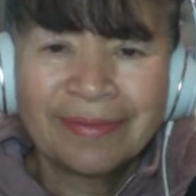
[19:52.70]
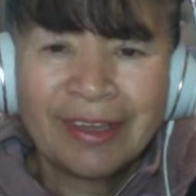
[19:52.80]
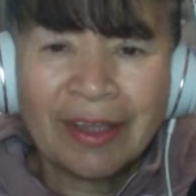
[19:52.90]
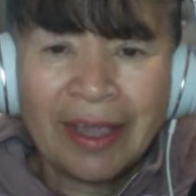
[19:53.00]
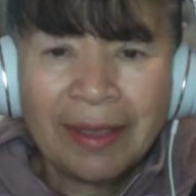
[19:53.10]

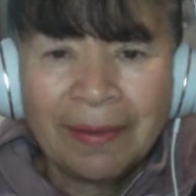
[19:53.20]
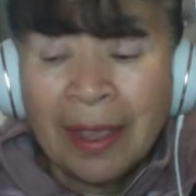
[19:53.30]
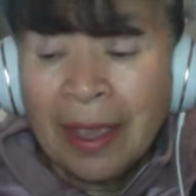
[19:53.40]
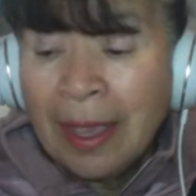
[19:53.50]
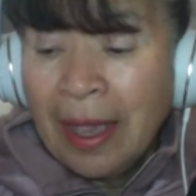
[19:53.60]
Okay?
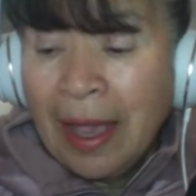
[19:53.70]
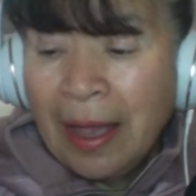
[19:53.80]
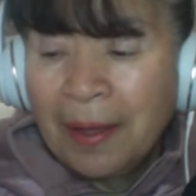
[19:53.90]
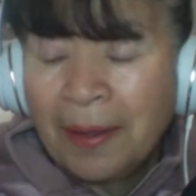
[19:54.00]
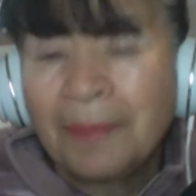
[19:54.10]

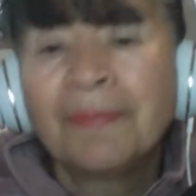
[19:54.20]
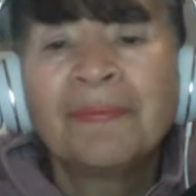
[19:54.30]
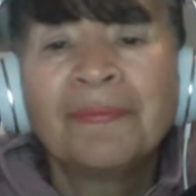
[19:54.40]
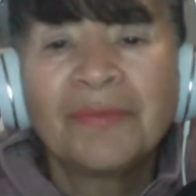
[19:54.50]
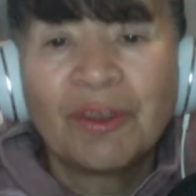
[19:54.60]

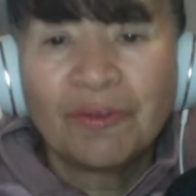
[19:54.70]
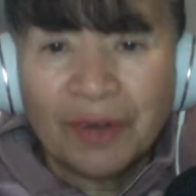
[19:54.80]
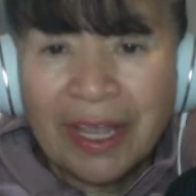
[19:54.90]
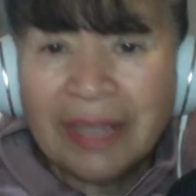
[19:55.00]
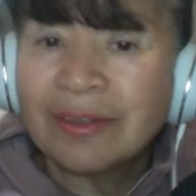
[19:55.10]
Don't
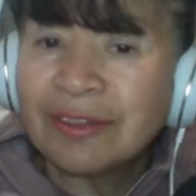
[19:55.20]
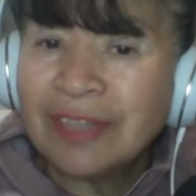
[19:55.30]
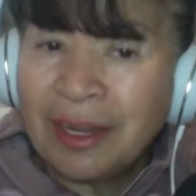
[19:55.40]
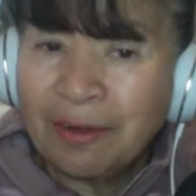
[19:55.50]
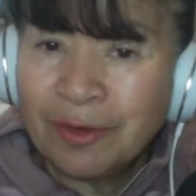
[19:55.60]
forget to
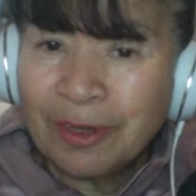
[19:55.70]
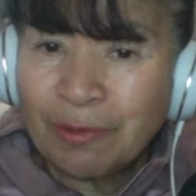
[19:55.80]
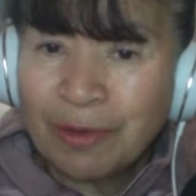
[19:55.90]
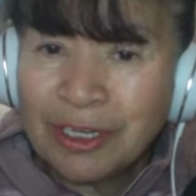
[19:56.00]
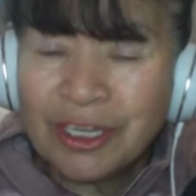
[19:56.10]
sign up for the
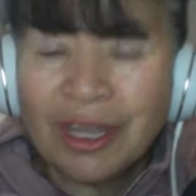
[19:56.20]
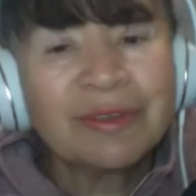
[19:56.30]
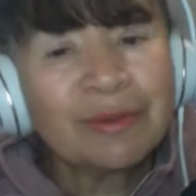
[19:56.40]
workshop.